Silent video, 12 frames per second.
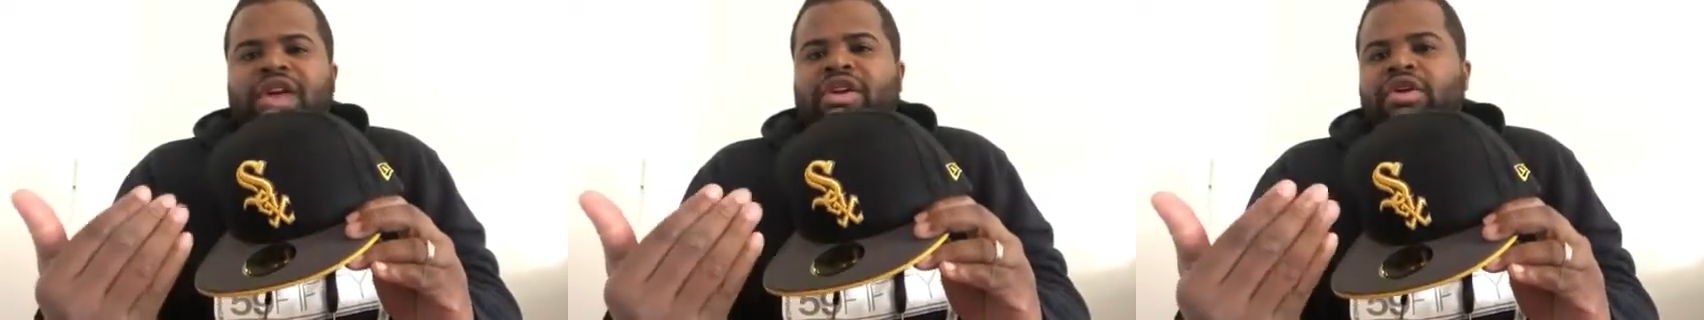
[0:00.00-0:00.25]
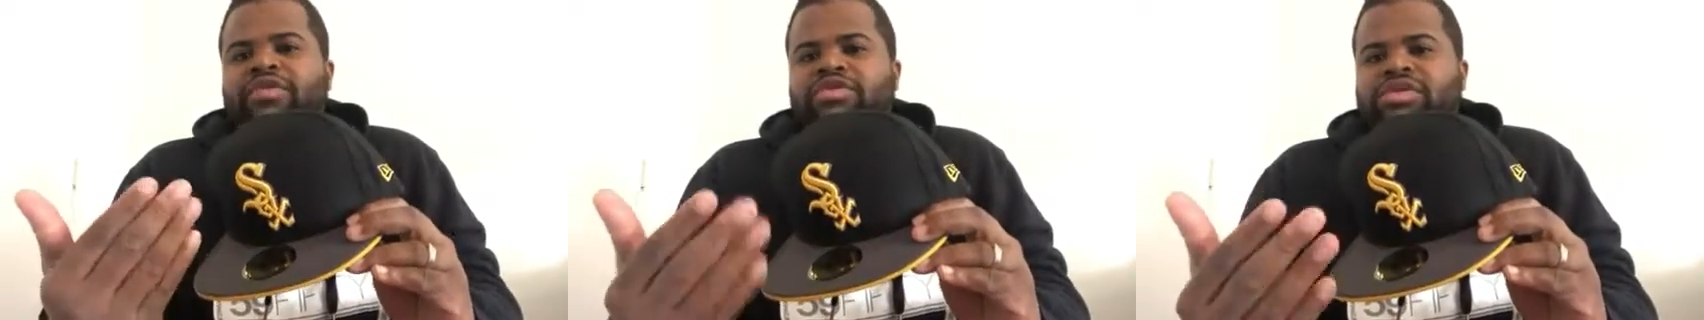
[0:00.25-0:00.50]

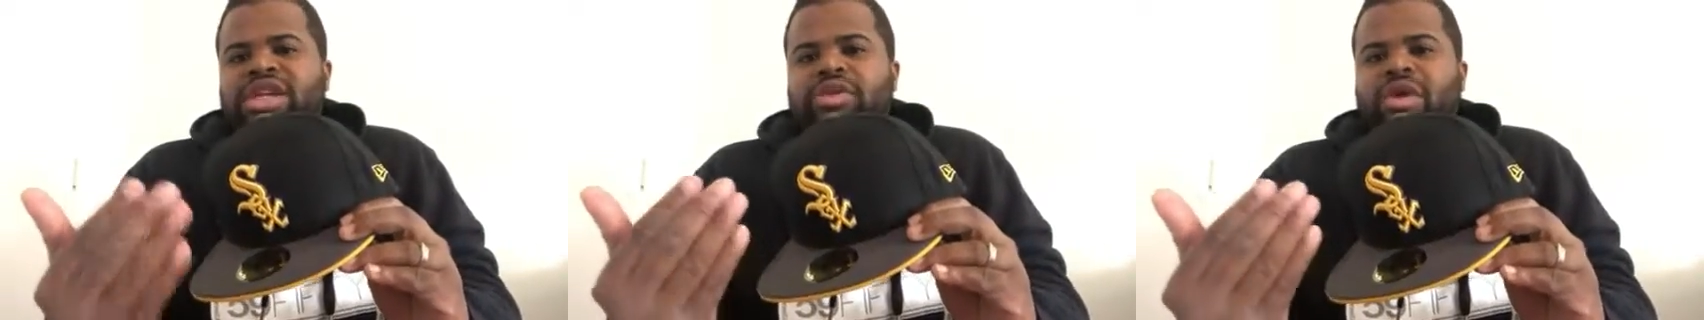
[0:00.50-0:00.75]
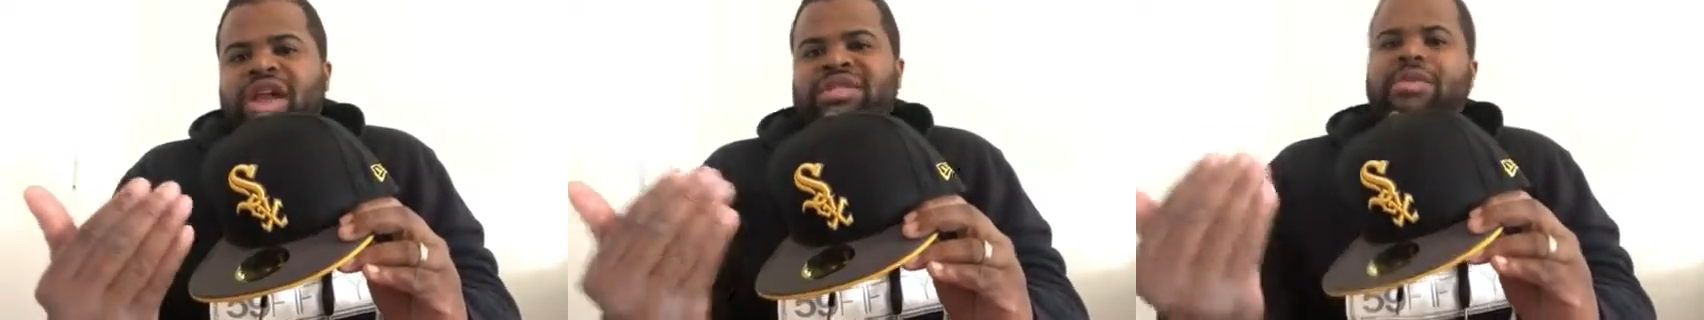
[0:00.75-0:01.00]
know if
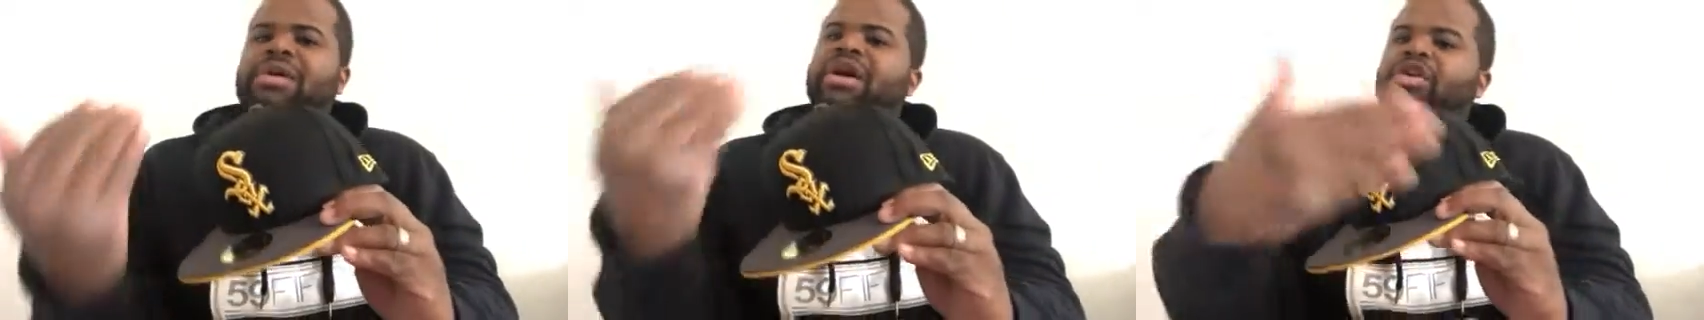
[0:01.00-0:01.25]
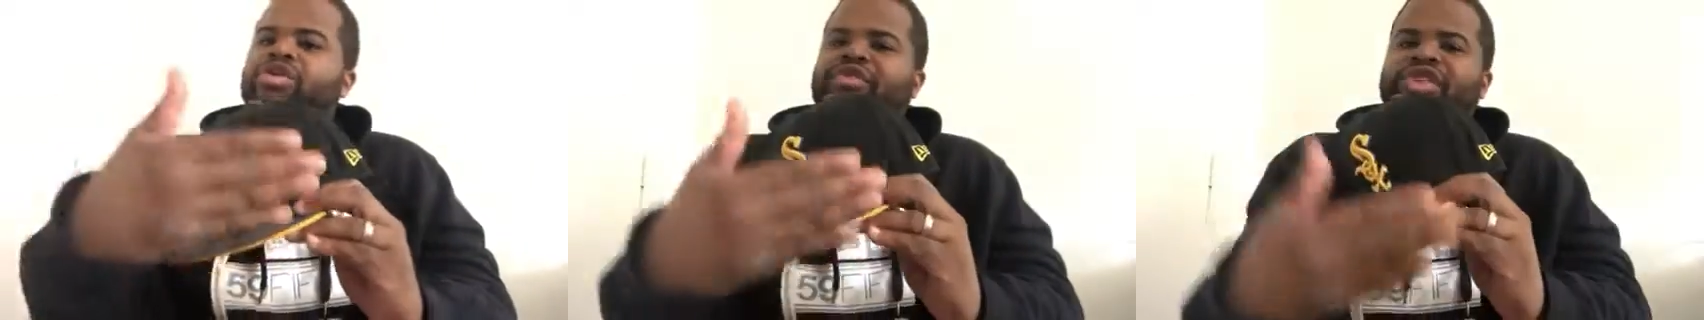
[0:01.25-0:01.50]
you've watched some of my
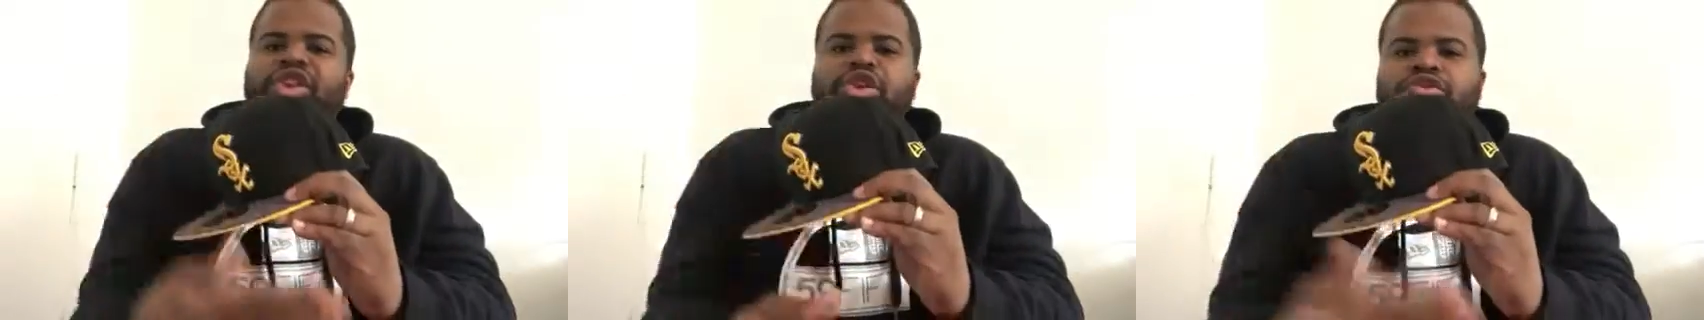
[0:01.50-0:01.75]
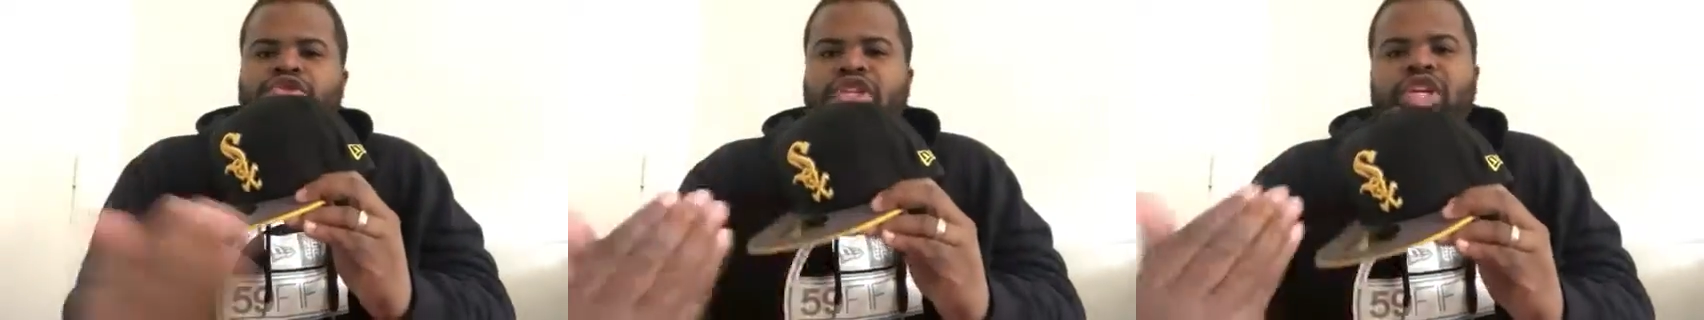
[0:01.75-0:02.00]
other
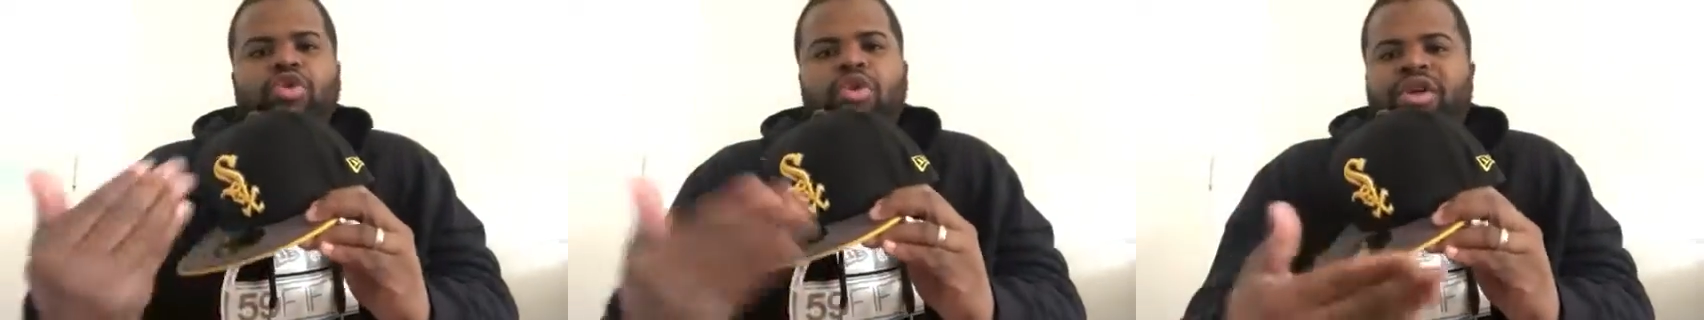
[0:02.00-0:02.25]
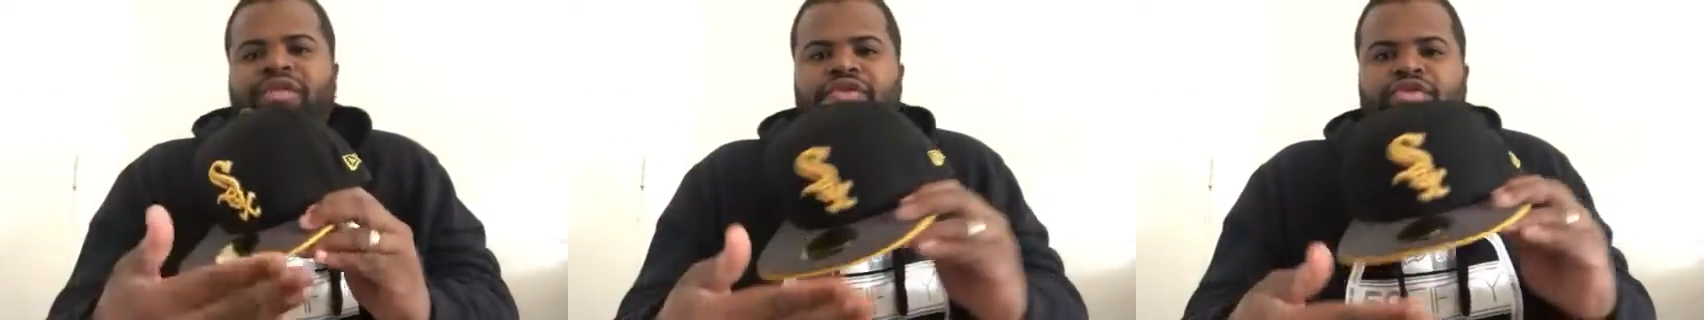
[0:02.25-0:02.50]
videos, you've seen
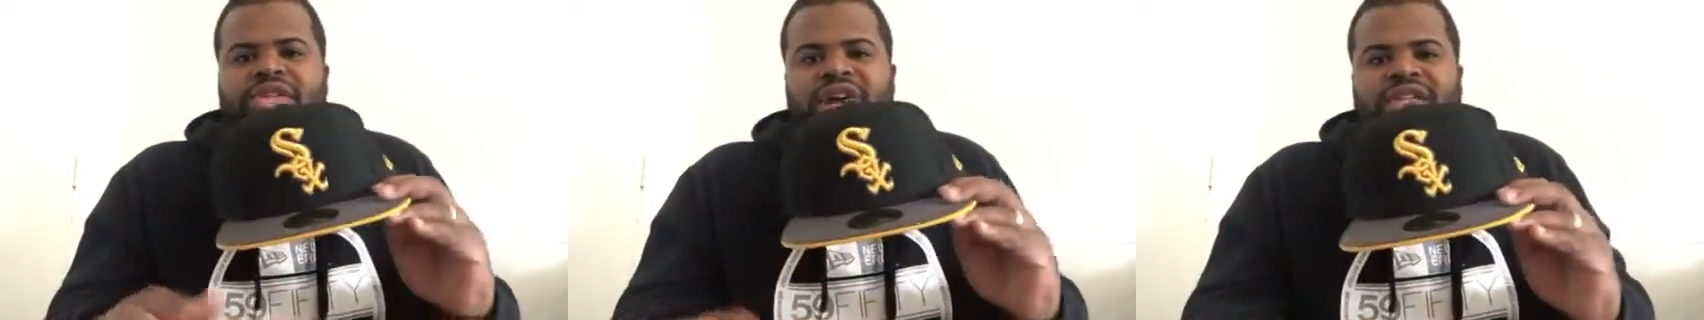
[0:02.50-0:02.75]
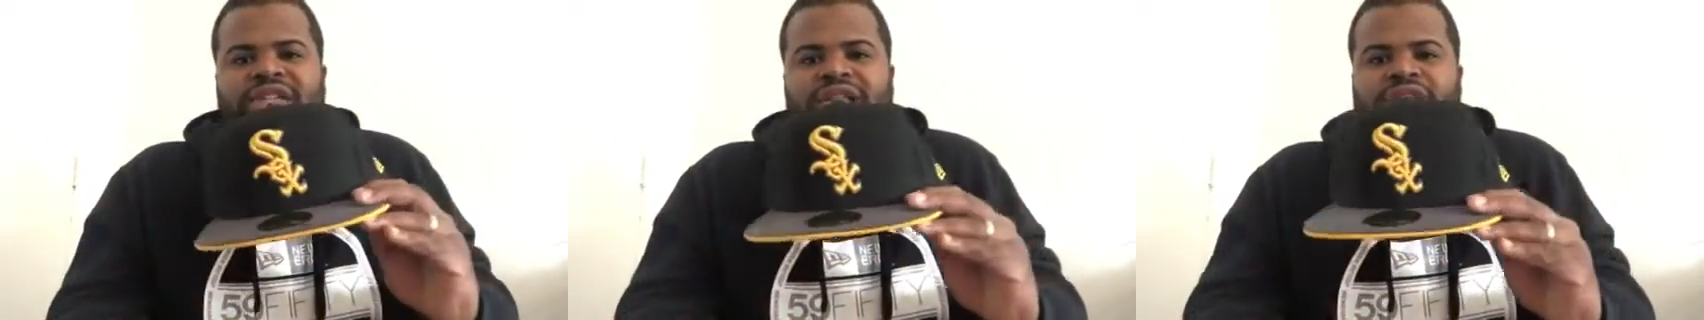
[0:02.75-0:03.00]
quite a few
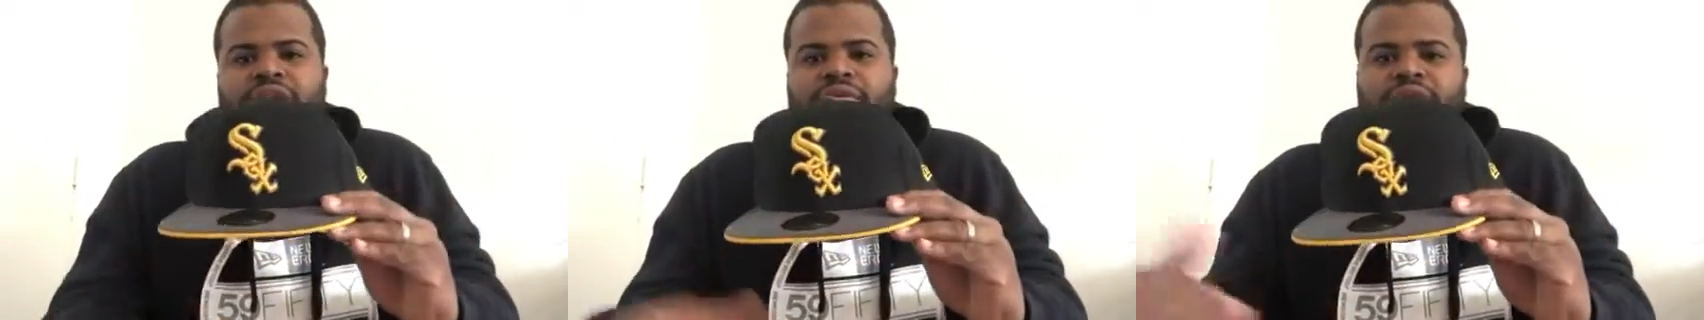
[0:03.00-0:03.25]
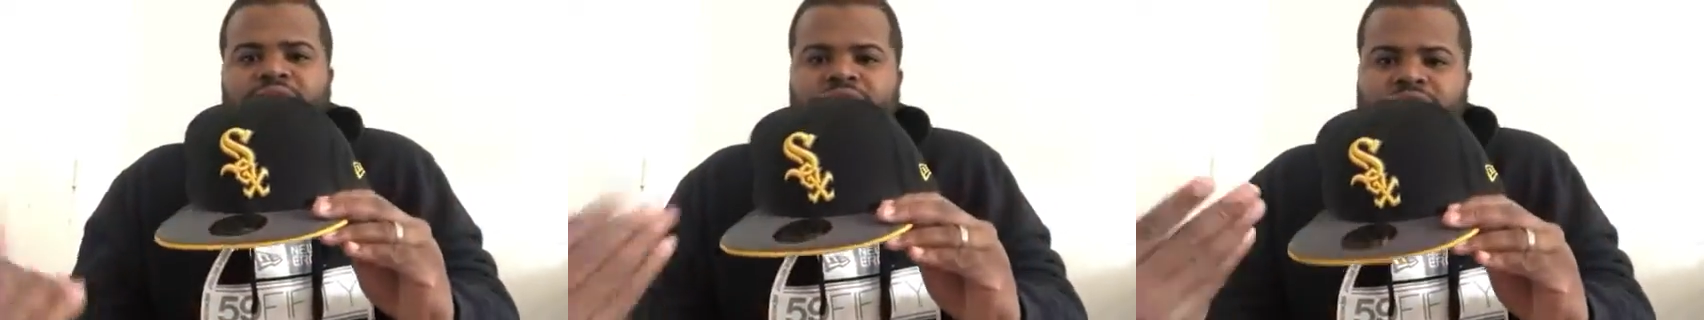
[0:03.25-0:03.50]
sock sets
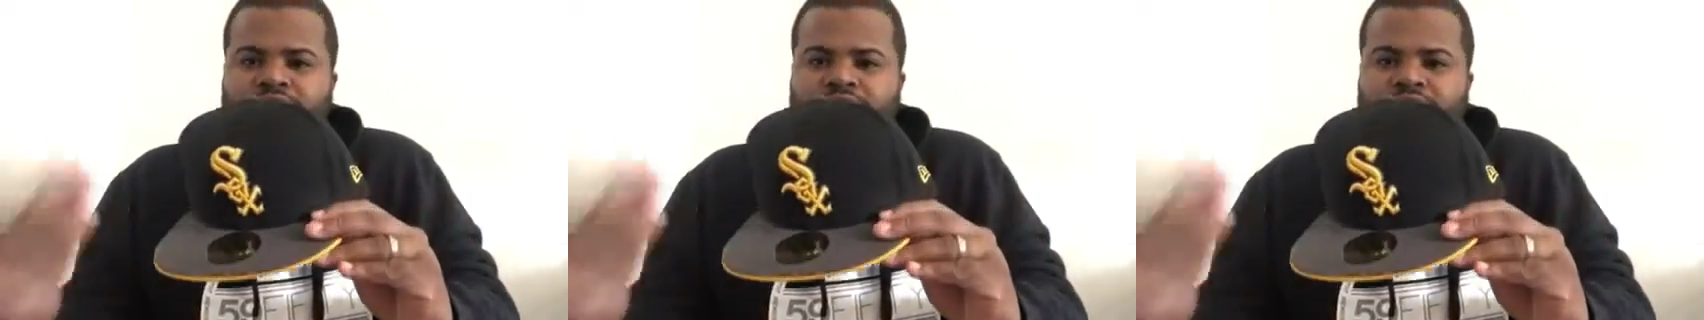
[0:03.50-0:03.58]
already.